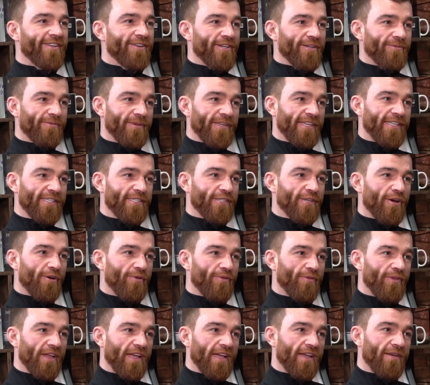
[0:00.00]
You know what I mean? So,
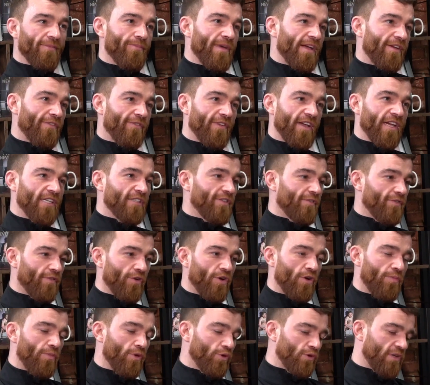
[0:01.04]
like, my first and
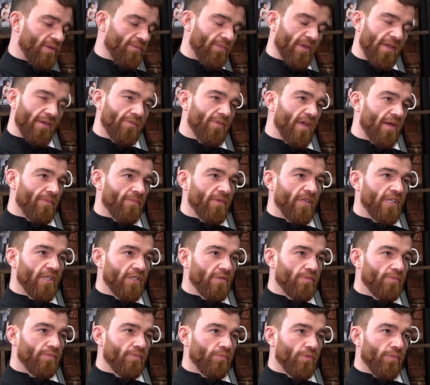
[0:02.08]
foremost, like, my
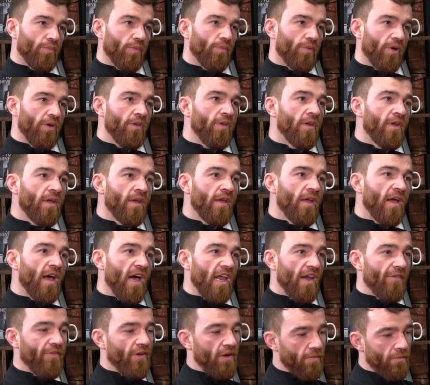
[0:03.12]
family's number one.
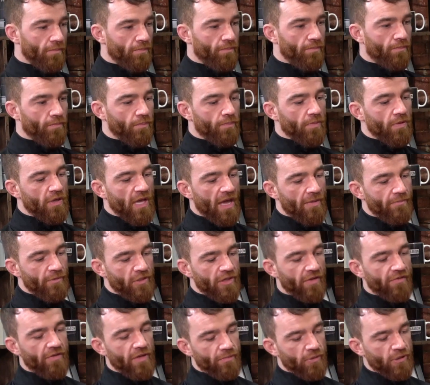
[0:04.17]
And if I can get
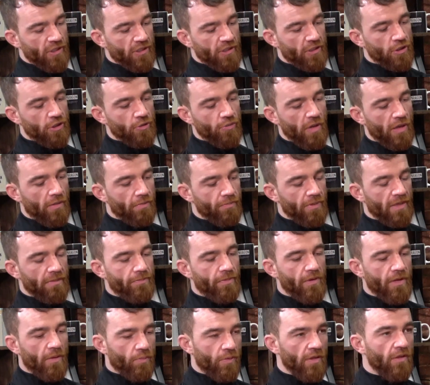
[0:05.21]
myself in a position to help
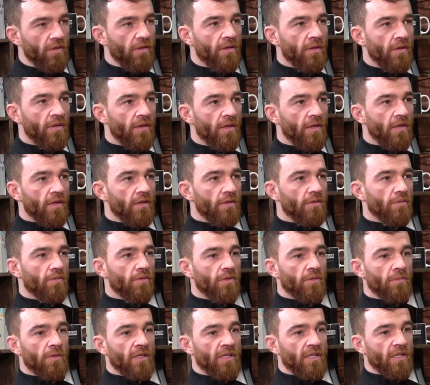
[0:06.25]
people, I will. You know
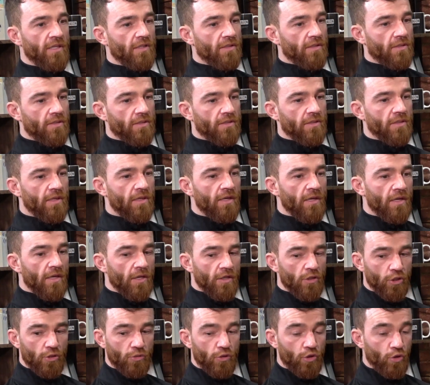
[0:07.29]
what I mean?
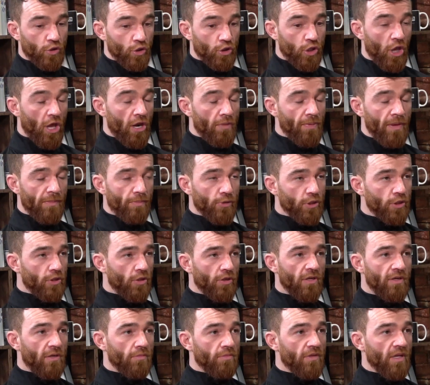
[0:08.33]
There's a lot of people
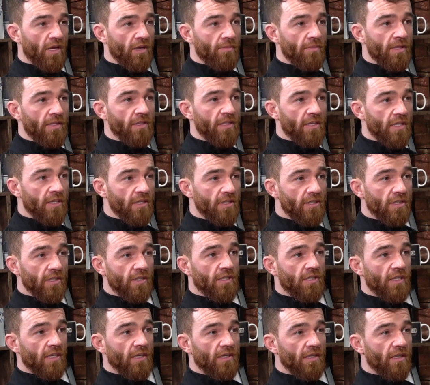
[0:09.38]
struggling out there, mate. There is.
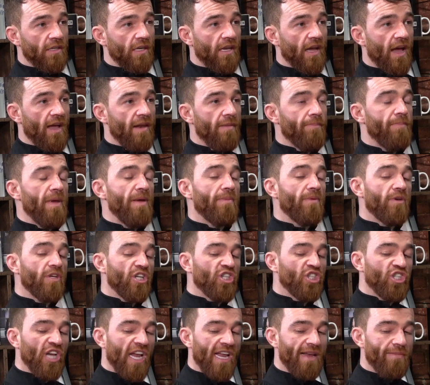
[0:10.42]
And people are
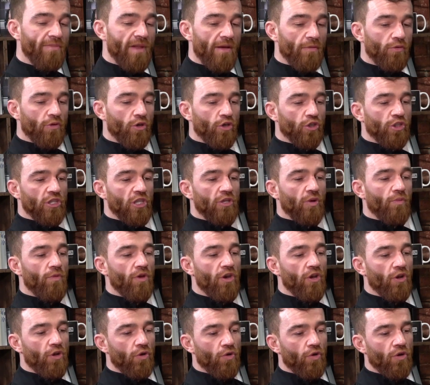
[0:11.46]
ashamed now because they don't
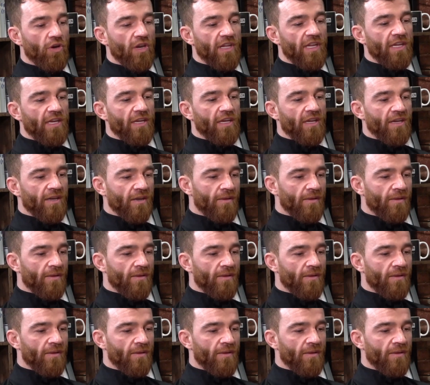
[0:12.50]
want to look like,